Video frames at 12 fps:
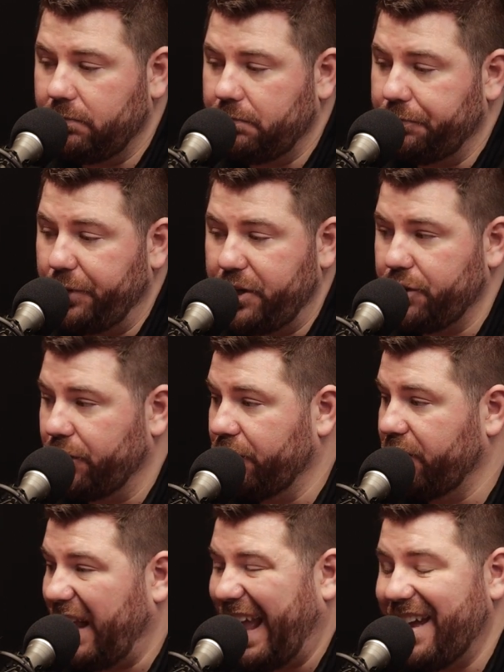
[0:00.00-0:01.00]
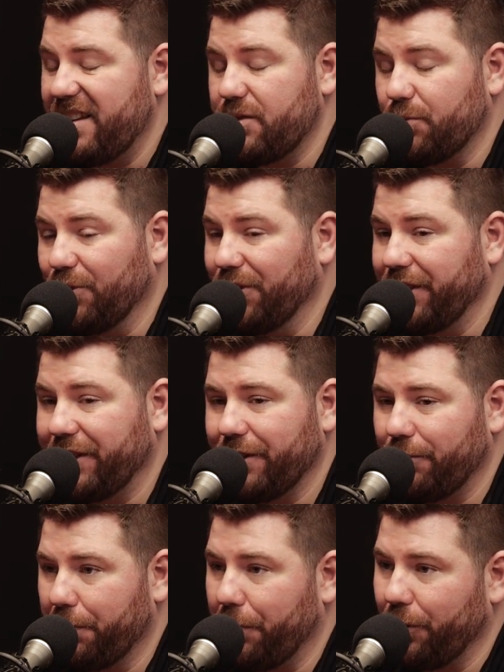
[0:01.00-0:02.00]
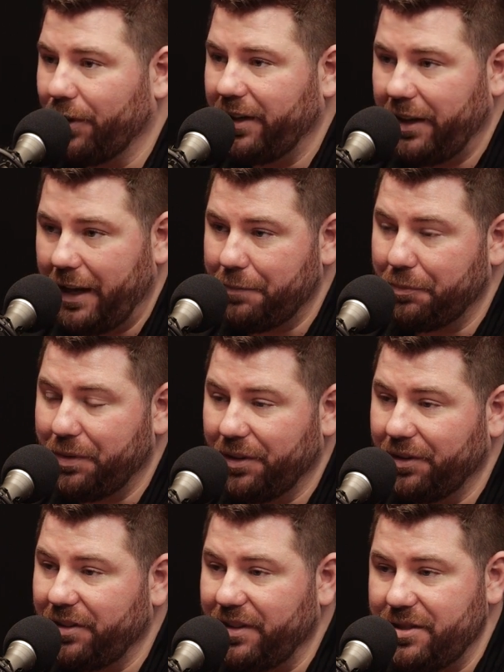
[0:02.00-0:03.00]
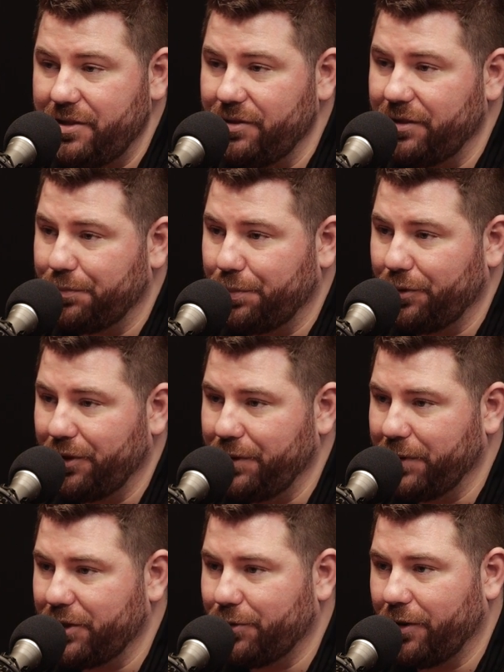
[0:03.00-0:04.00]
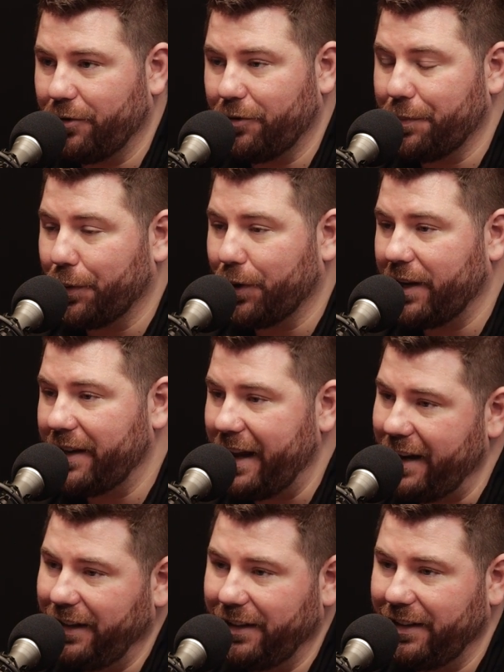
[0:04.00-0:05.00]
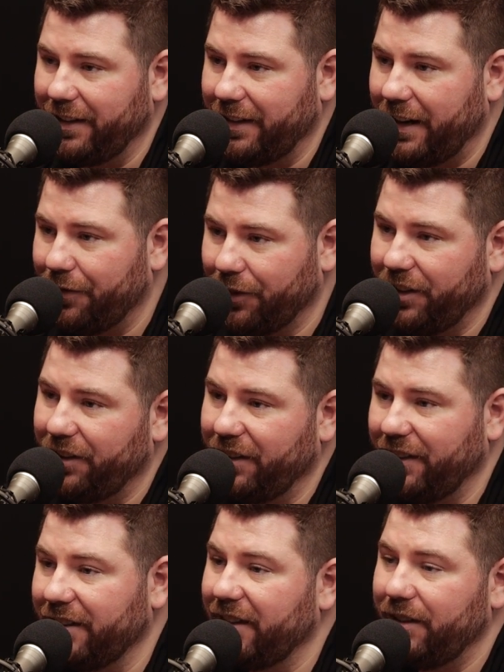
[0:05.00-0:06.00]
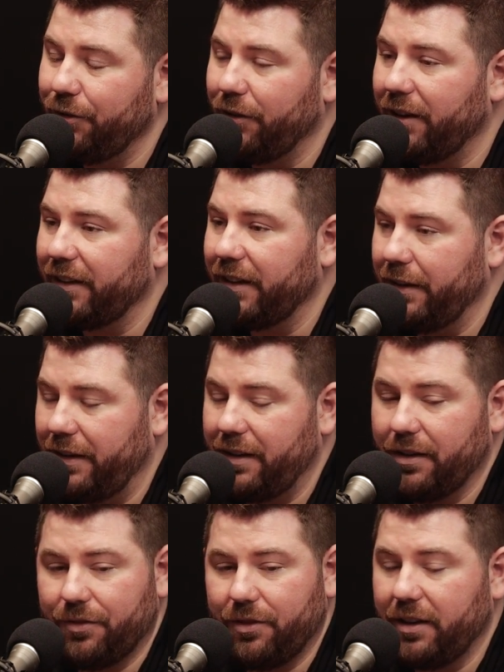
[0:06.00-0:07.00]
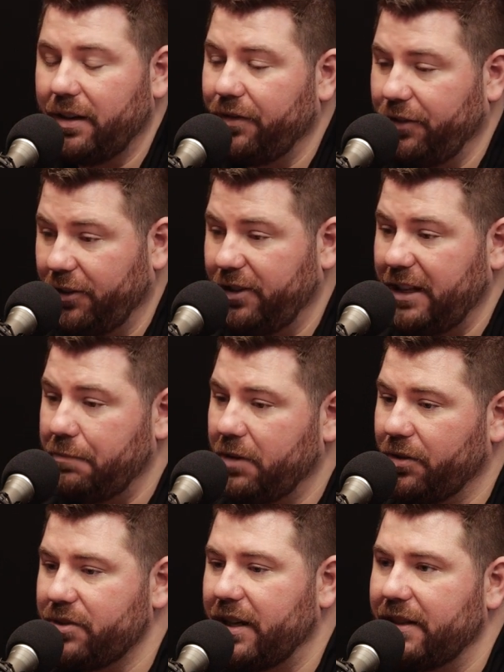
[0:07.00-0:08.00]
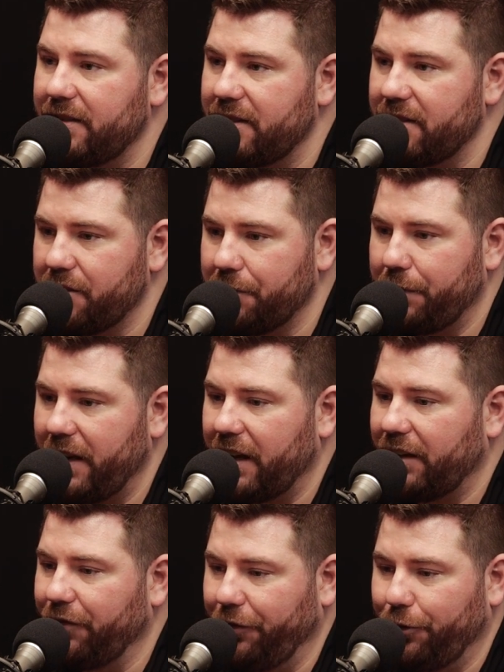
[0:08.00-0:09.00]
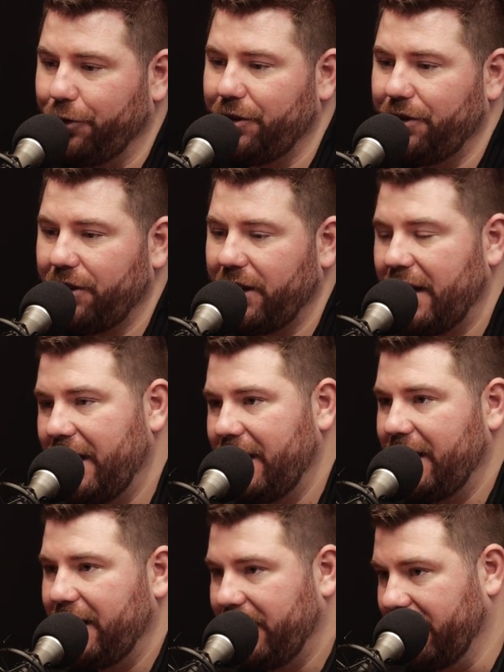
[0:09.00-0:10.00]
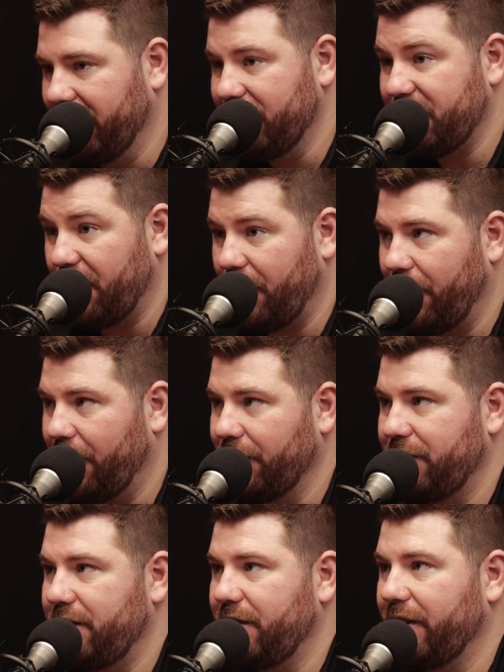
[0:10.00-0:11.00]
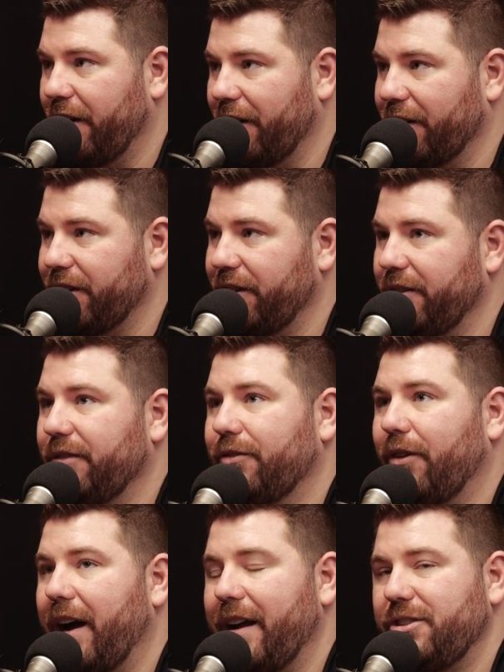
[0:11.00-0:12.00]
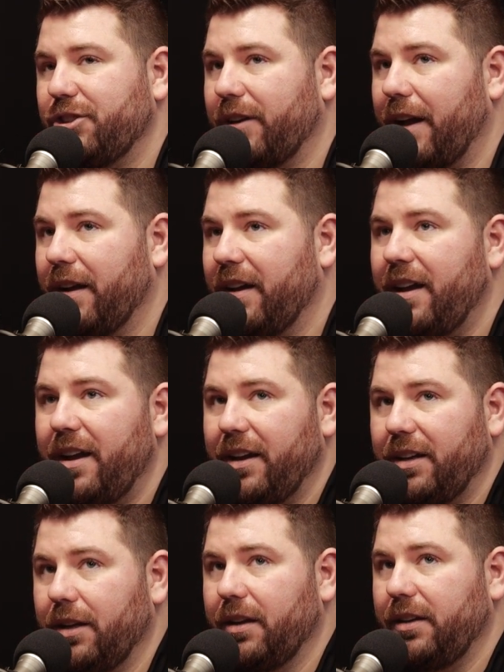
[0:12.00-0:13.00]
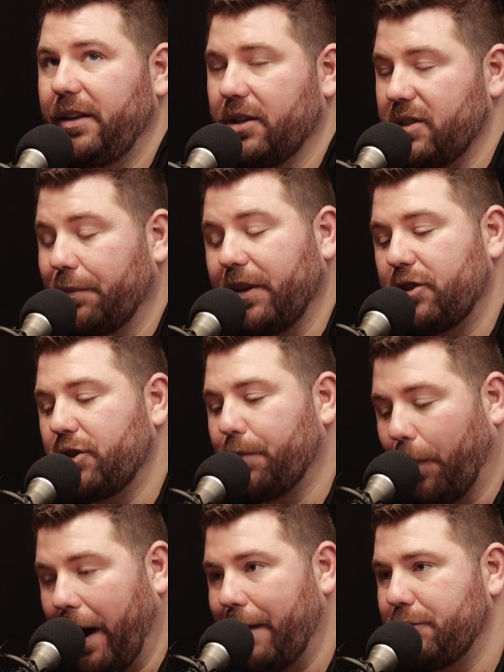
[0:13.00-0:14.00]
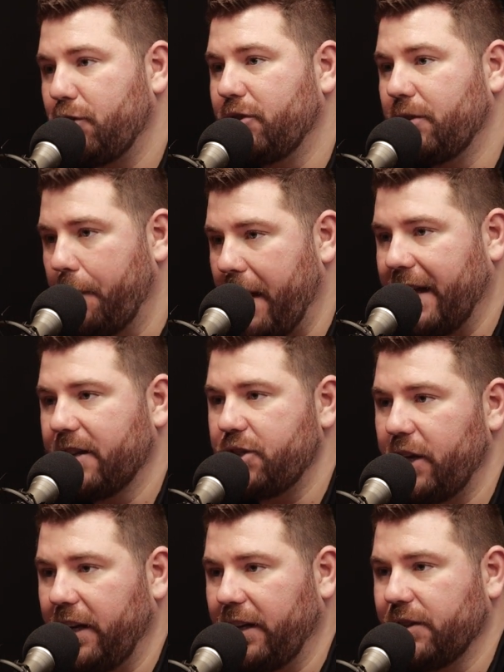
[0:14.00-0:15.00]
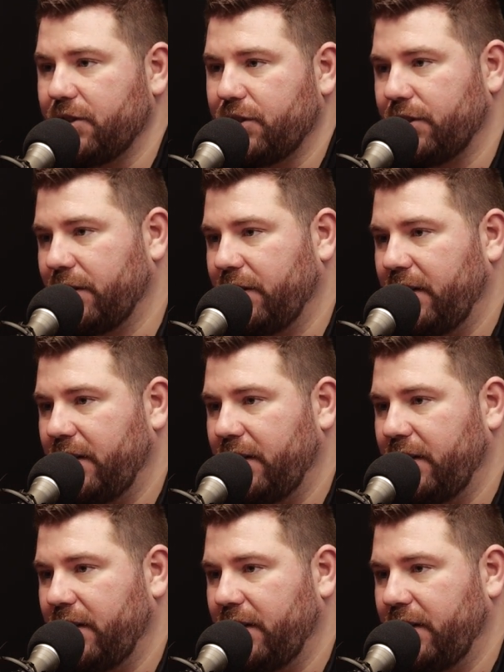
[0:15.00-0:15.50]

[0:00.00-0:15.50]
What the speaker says: Mitchell has really good reporting capabilities. You can pretty much run a report on anything and everything that you want to get out of it. And if your team knows that system back and forth, it's hard to argue why should I, something should prompt you to make a change.